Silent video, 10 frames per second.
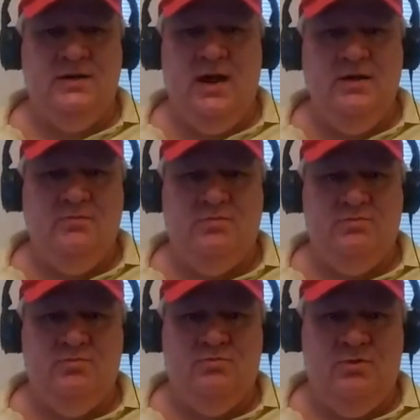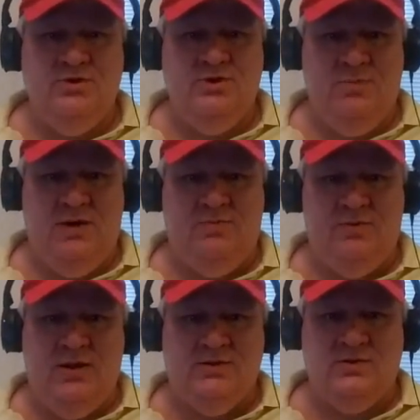hey, what'd you pay for
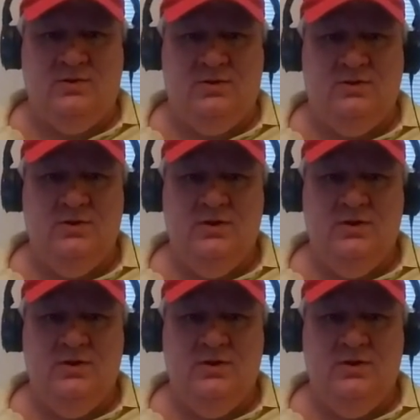that saw?